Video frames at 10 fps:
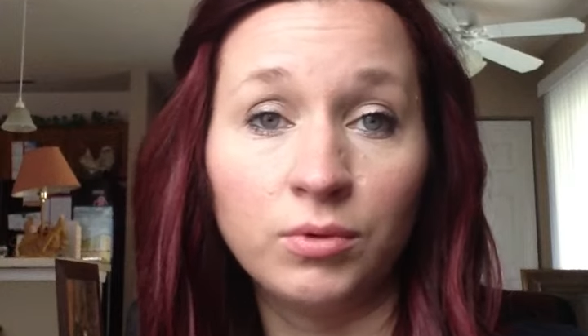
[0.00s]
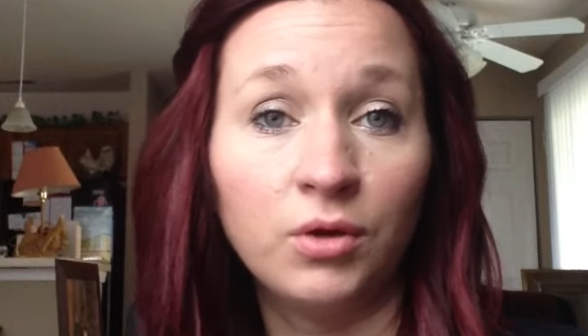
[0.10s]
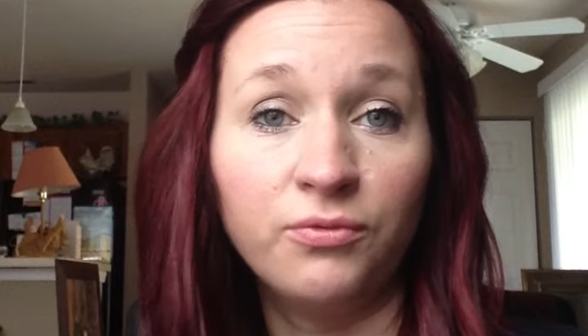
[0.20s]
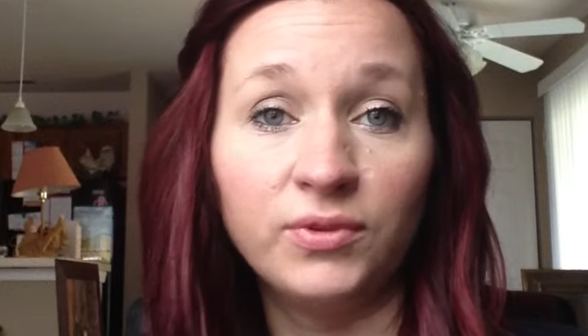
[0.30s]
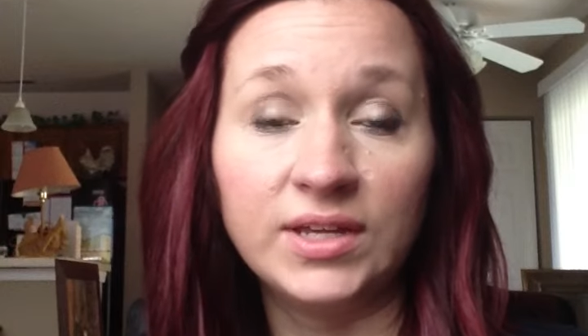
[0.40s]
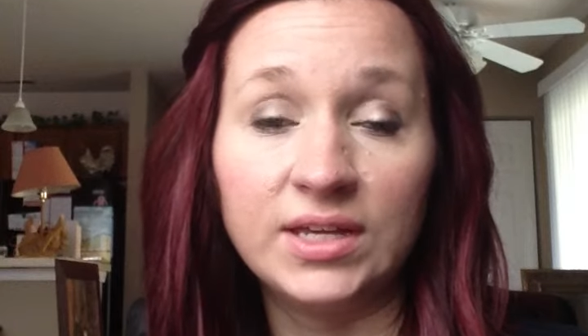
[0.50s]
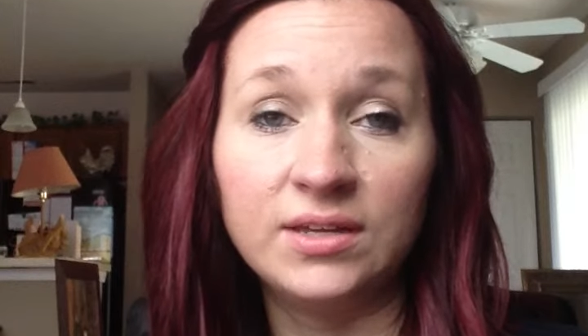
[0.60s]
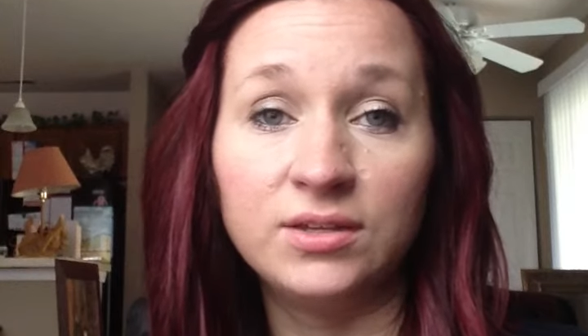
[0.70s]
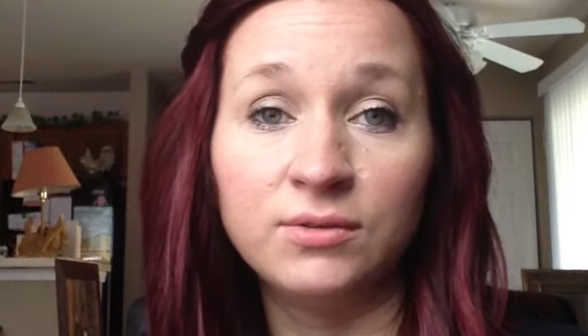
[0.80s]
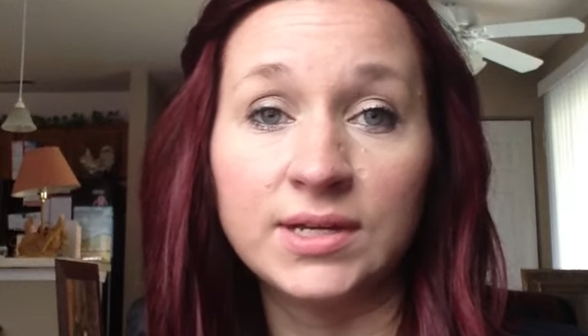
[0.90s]

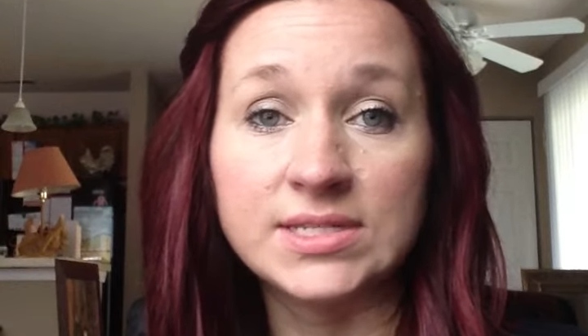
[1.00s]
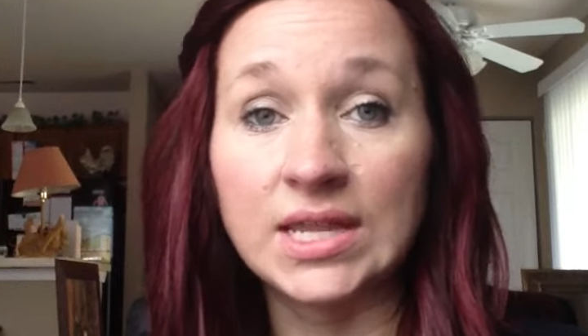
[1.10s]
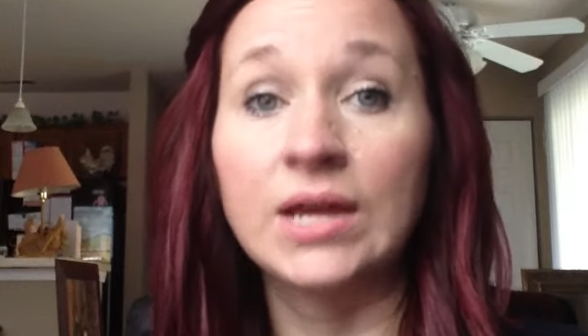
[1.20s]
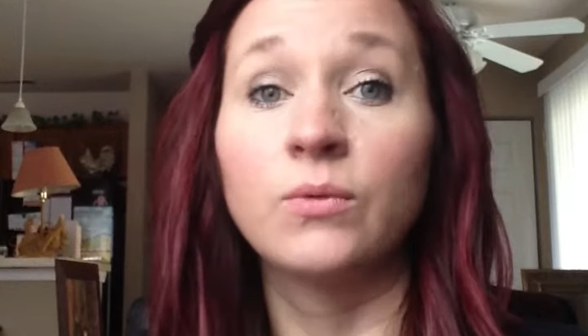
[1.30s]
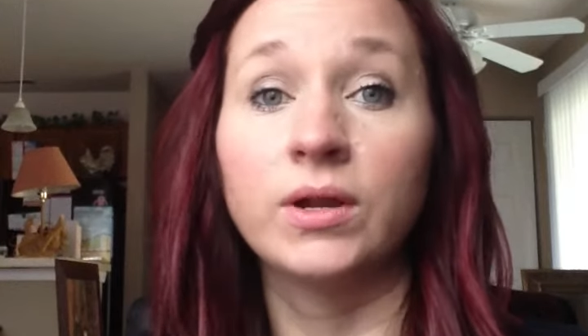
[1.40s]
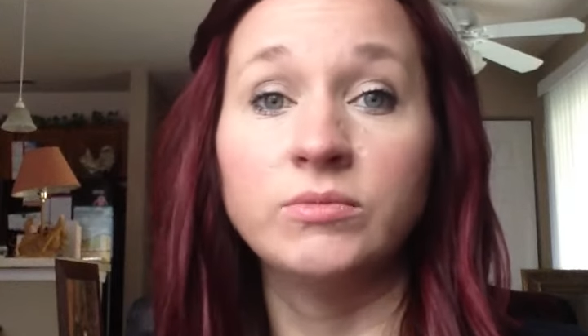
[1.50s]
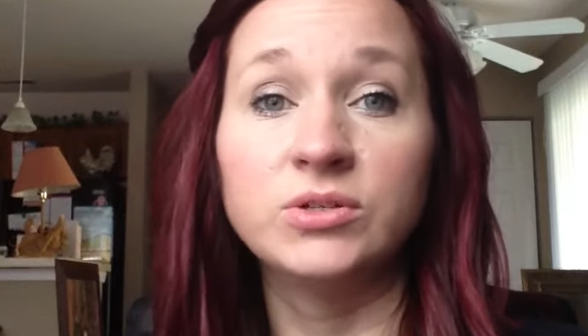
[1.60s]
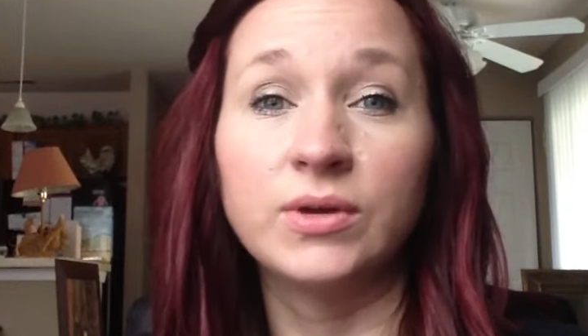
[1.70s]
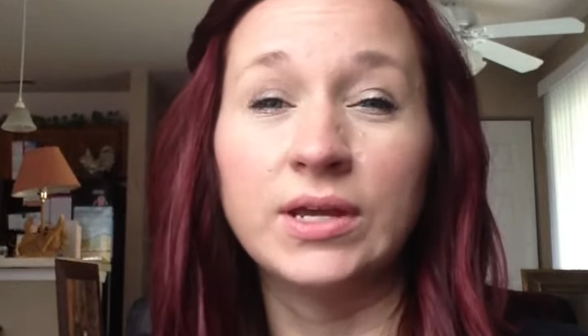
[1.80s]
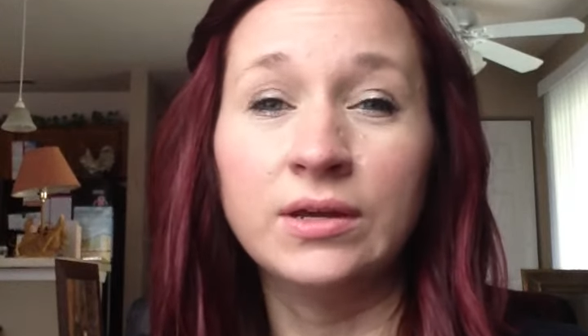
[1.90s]
hopefully you guys like what I'm
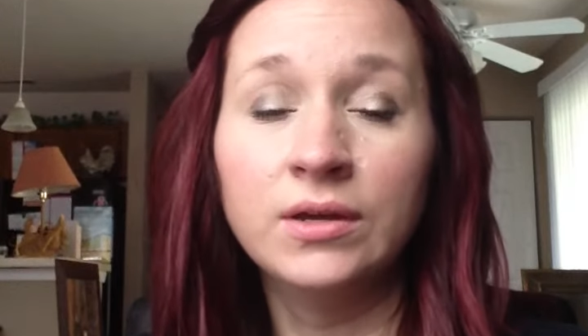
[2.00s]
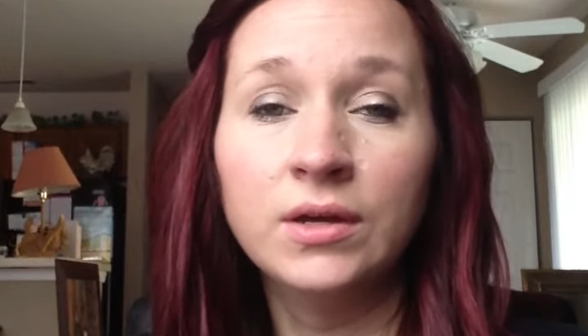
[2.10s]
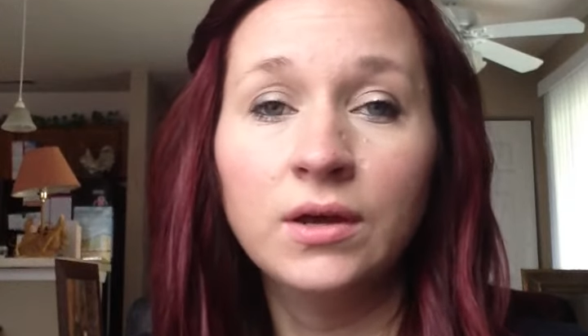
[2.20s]
doing.